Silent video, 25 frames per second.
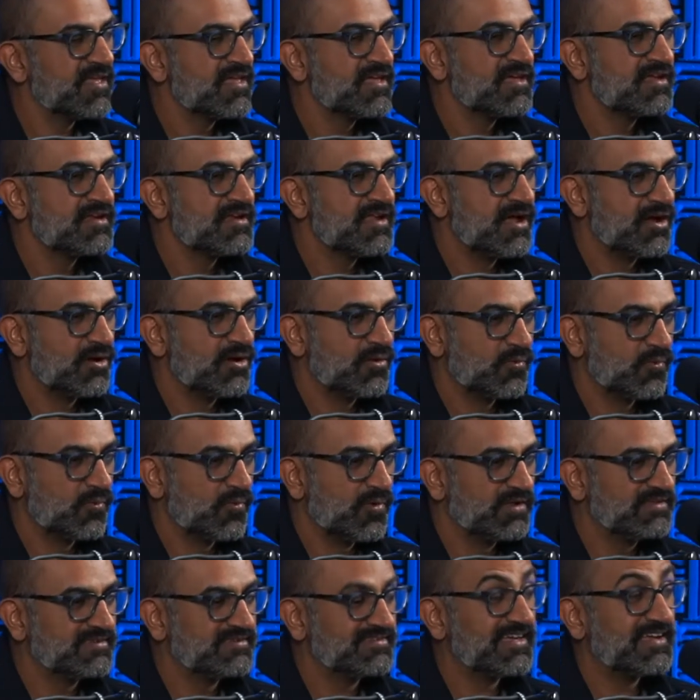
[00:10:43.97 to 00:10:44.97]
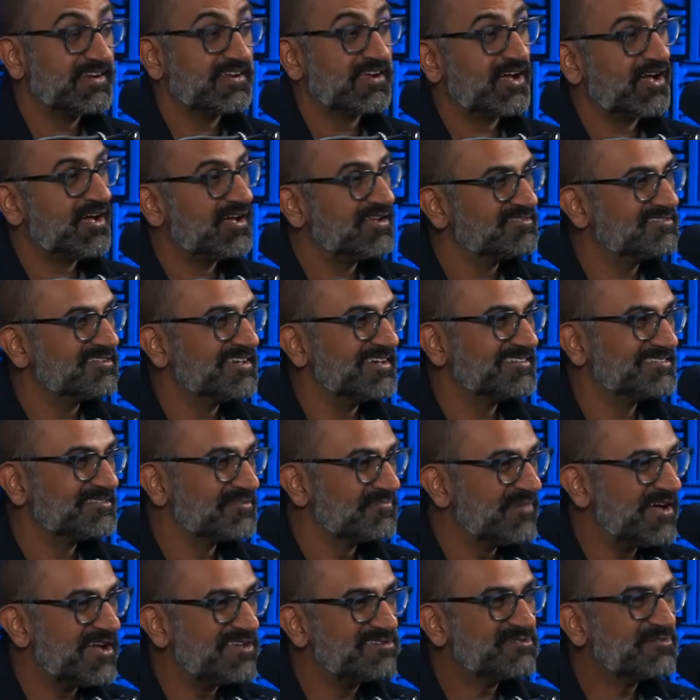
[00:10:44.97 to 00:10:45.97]
Now, once that context, the
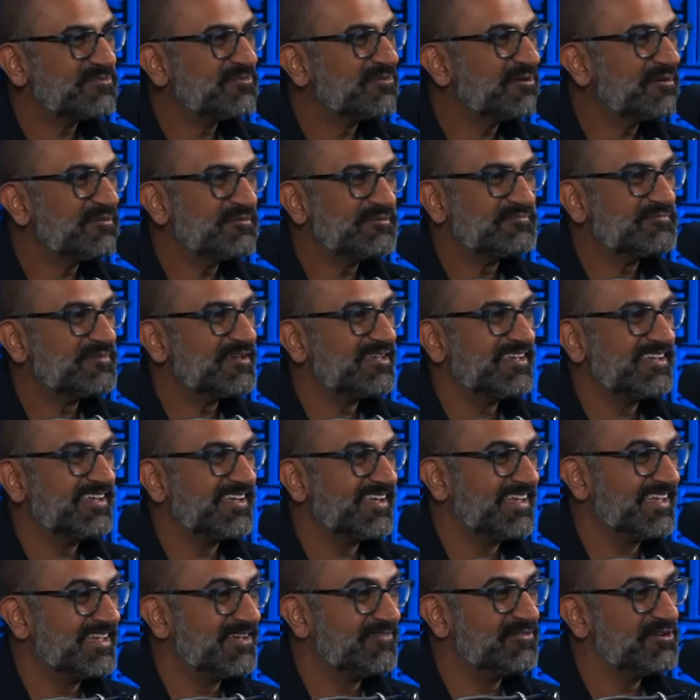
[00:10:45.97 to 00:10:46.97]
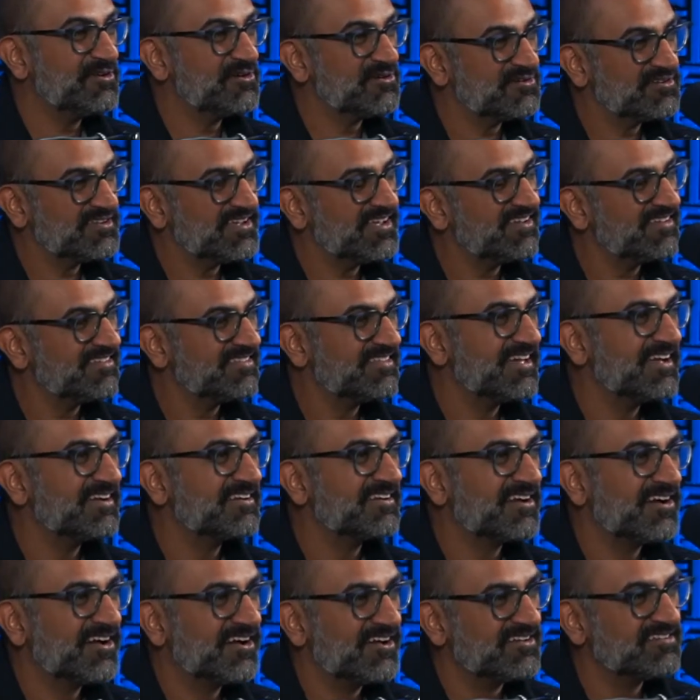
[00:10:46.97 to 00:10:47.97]
magic word is giving your data that
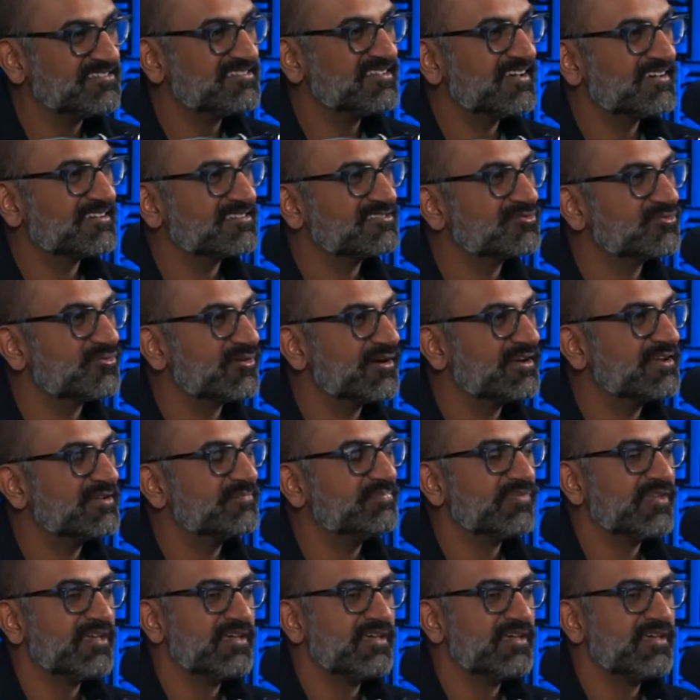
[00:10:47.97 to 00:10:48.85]
context, right?